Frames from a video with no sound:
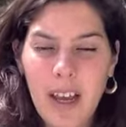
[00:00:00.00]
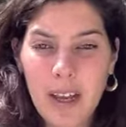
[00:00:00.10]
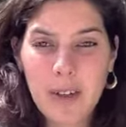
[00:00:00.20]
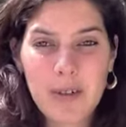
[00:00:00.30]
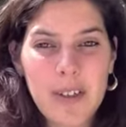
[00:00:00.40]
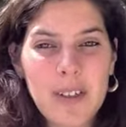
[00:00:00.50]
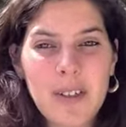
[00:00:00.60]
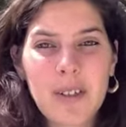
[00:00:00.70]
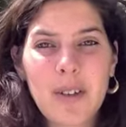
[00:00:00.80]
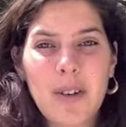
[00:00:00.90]
And
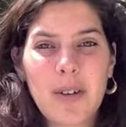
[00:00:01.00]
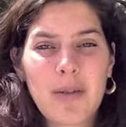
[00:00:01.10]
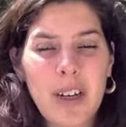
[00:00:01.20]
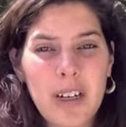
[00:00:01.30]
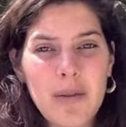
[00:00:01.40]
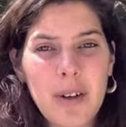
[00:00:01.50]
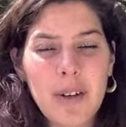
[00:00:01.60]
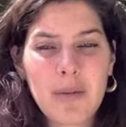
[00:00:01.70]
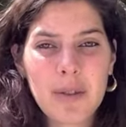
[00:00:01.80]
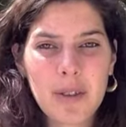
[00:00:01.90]
always, you're very
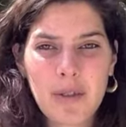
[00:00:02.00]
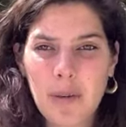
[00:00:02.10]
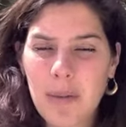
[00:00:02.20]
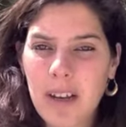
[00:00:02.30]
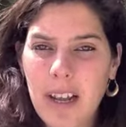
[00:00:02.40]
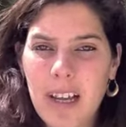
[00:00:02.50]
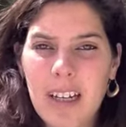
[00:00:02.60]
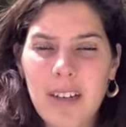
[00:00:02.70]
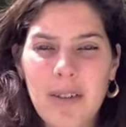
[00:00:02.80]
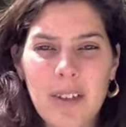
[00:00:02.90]
welcome to drop a line,
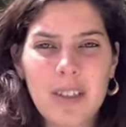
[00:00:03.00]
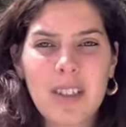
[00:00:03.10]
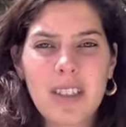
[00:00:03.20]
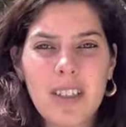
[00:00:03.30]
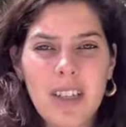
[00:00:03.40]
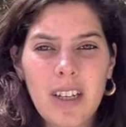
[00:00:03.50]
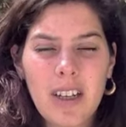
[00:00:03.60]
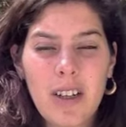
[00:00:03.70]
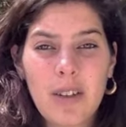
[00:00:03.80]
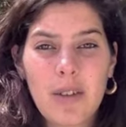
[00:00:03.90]
a question
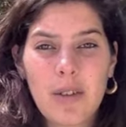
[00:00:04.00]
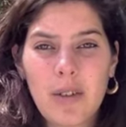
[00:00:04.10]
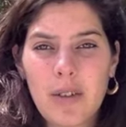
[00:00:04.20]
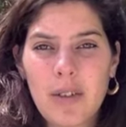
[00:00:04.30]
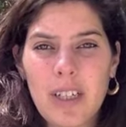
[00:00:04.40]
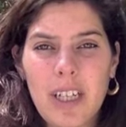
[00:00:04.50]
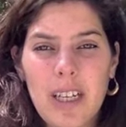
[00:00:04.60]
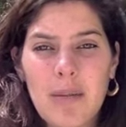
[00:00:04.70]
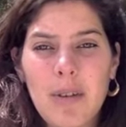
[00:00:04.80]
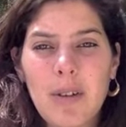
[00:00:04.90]
to the
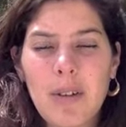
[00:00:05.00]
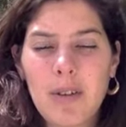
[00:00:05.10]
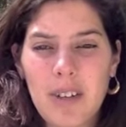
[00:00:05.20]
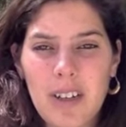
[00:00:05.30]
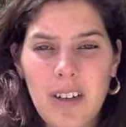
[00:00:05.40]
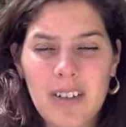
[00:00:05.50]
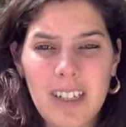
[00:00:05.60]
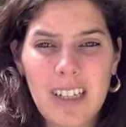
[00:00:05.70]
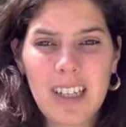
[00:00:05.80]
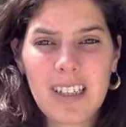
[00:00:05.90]
email, to the
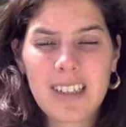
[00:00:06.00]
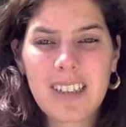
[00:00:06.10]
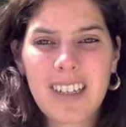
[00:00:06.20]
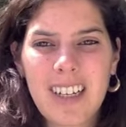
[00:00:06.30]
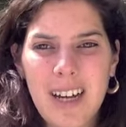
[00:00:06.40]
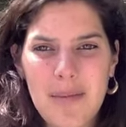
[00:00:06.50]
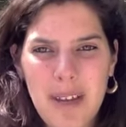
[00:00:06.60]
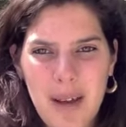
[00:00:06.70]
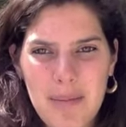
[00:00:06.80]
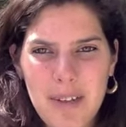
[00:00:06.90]
contact list, and I'll
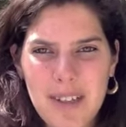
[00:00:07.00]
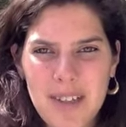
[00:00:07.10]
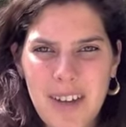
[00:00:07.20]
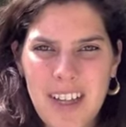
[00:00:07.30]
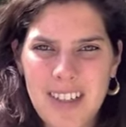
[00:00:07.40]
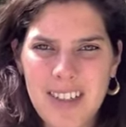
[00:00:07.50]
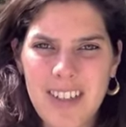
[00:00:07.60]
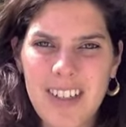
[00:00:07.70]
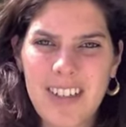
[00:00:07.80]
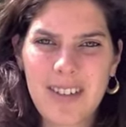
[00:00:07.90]
be happy to answer
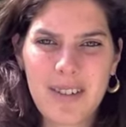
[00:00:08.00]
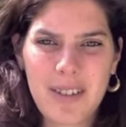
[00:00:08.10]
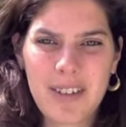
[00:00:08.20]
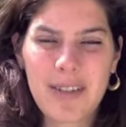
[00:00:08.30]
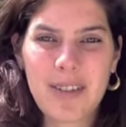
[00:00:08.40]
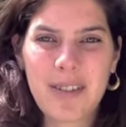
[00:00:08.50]
it through one of the